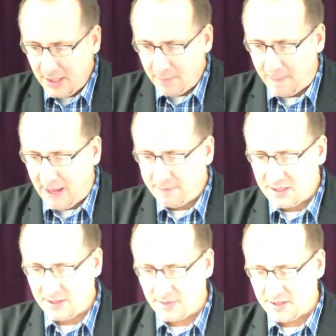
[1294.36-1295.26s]
But
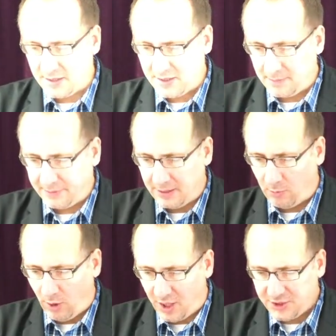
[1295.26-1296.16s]
baptism doesn't simply
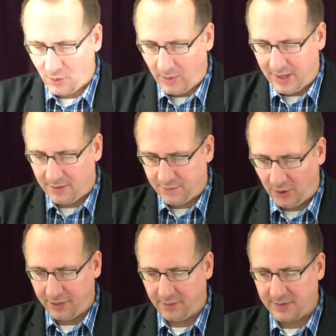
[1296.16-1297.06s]
wash away the
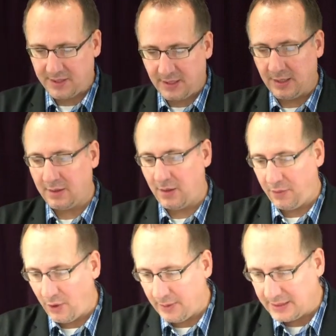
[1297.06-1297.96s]
filth of sin,
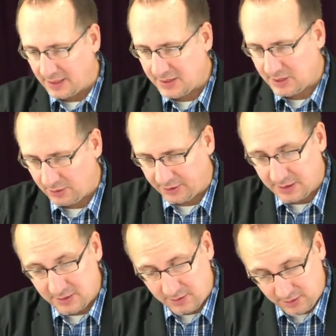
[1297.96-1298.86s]
though it does certainly
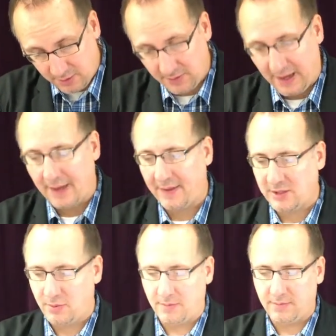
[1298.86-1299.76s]
do that.
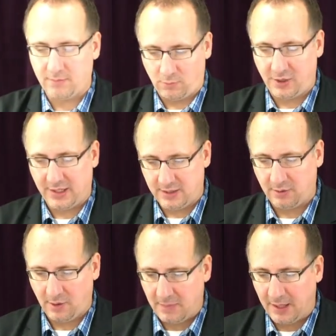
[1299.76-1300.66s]
That's what we'll get to
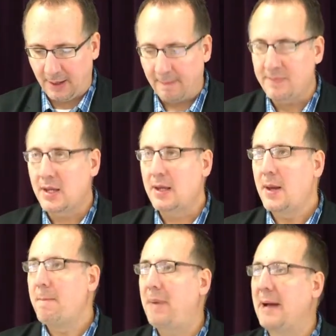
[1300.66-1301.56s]
in a minute.
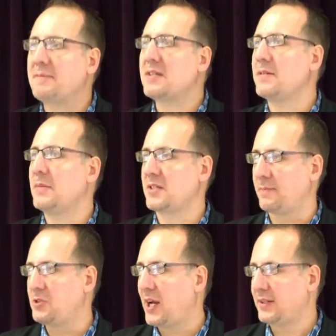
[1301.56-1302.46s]
Baptism is
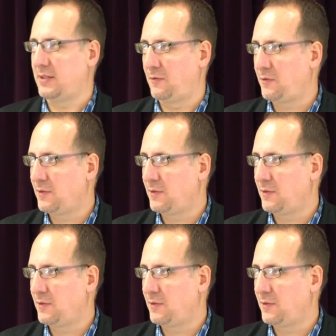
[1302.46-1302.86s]
objective.